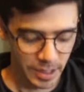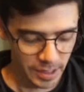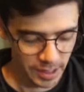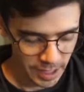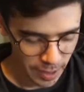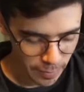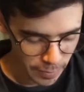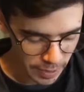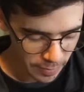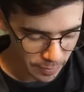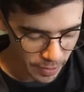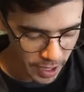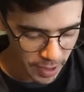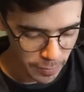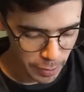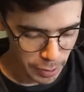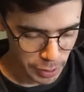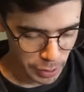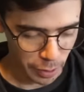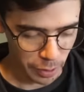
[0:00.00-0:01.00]
75
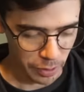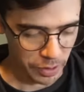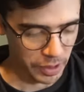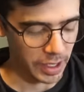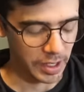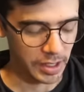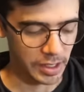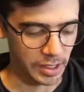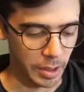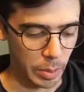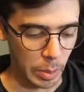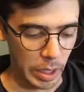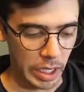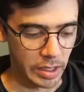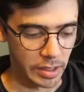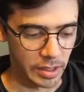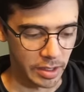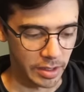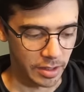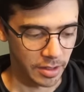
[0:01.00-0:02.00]
years old, that's
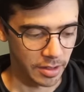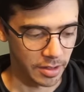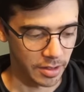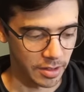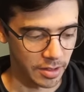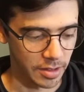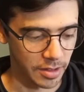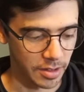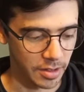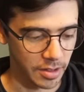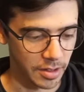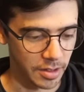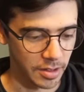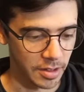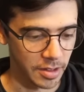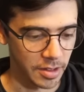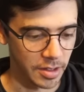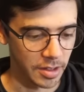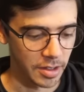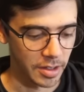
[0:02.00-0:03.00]
amazing.
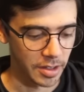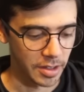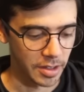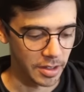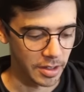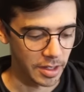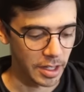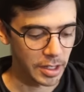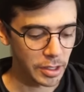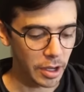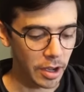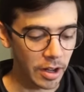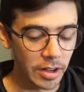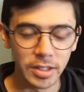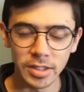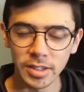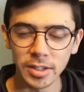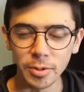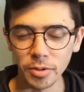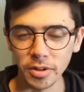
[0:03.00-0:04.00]
That's
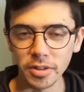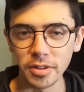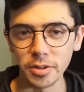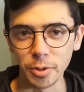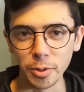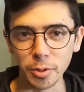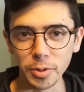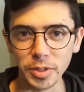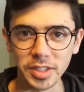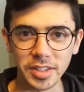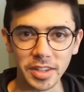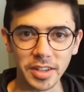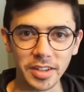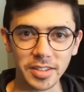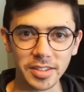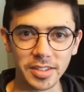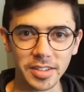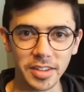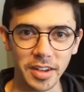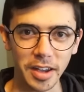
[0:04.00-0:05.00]
honestly one of the coolest
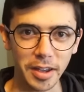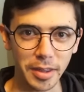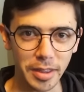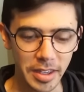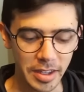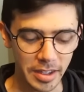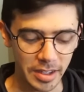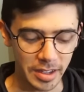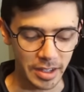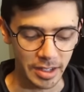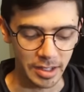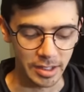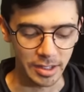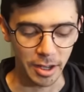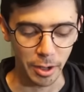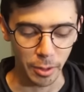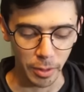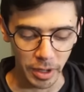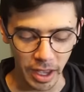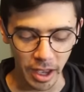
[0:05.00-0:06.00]
things, I think, is
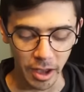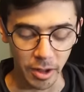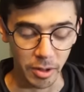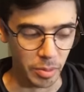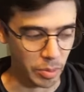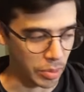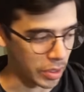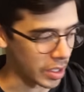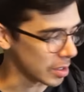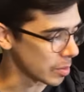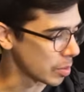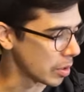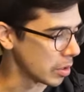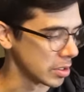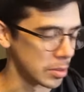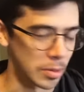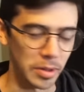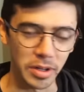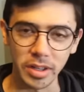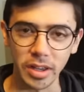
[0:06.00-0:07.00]
going out, playing
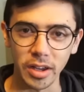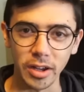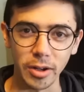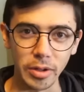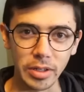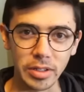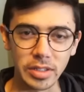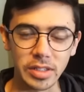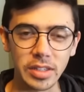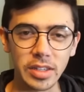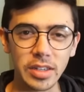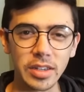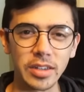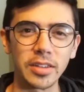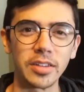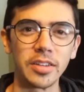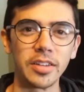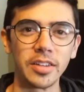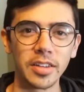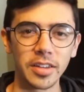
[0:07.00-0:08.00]
Pokemon Go, and
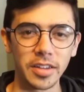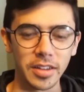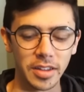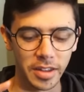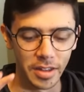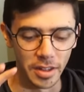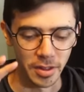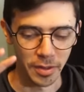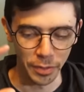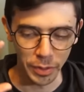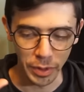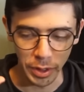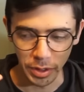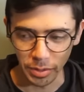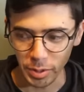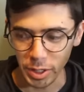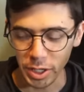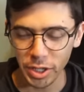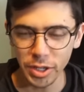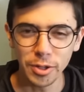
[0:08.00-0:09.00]
seeing the
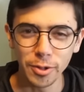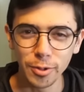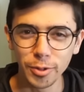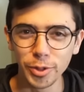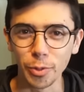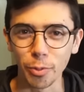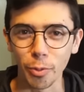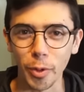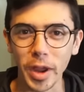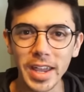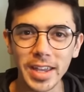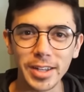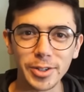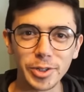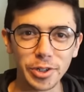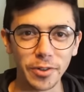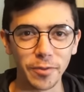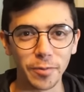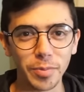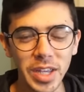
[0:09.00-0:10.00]
huge
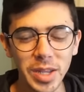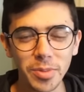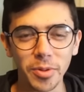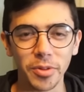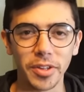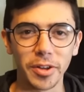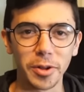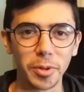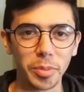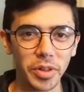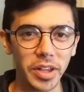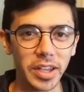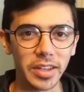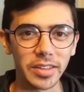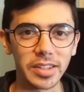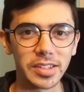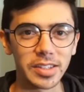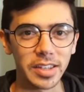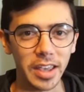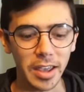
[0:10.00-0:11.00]
range of people that are
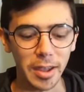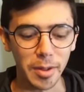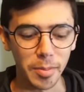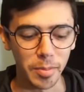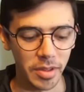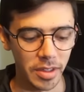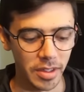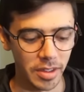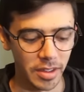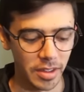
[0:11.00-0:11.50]
playing this game.